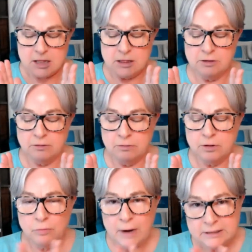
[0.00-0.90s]
the
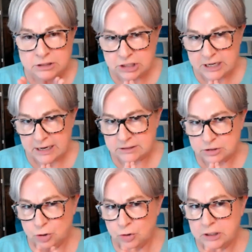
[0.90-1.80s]
the Red Chickz
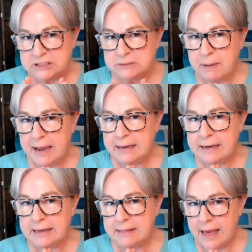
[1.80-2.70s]
you're expanding